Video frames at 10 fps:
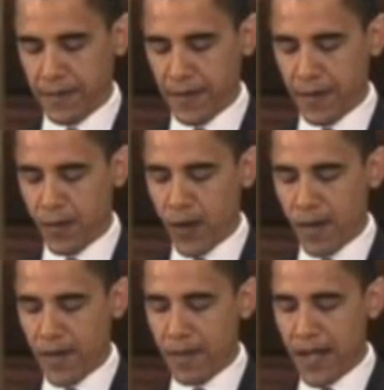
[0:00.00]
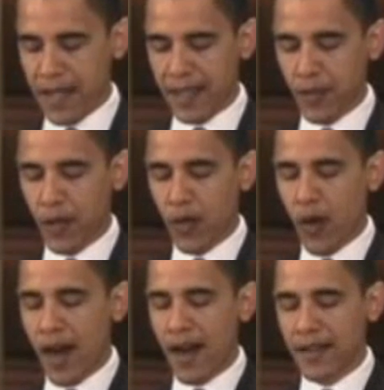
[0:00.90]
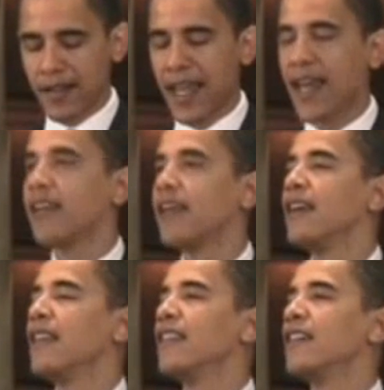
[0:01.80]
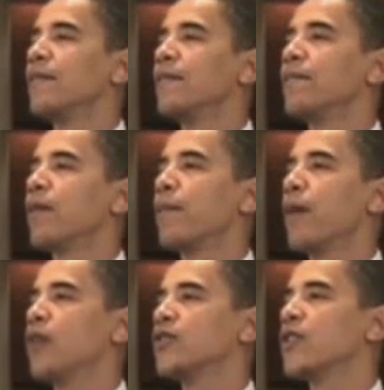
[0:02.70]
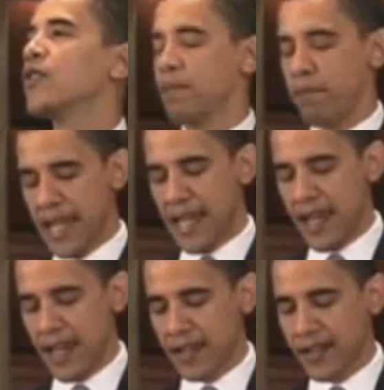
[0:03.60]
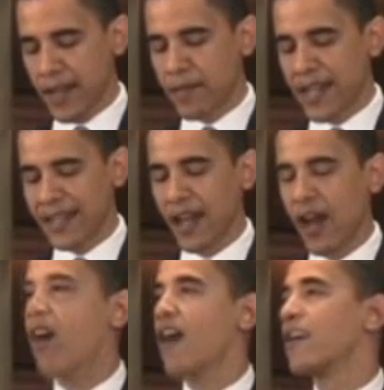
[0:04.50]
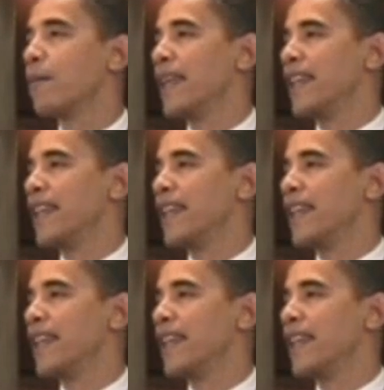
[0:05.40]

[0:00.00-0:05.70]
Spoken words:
What do I mean by this? It requires that their proposals be subject to argument